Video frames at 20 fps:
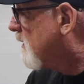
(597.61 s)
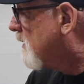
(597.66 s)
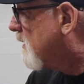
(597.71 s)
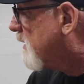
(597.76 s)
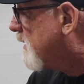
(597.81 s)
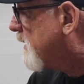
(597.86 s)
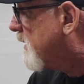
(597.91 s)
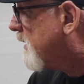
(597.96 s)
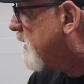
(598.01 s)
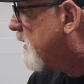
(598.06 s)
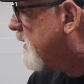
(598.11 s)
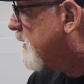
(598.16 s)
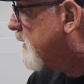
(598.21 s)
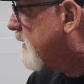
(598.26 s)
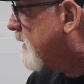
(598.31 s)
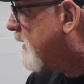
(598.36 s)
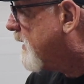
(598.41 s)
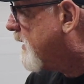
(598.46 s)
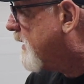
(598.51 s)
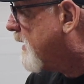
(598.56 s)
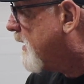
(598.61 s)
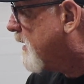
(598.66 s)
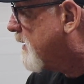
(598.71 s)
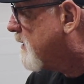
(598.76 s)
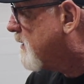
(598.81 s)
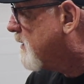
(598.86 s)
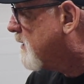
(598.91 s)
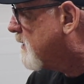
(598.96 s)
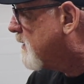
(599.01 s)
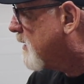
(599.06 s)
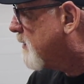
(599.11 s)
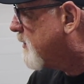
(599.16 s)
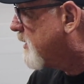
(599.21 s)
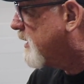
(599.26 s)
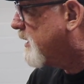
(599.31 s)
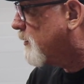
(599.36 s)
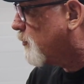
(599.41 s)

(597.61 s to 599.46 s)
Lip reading: And I mean,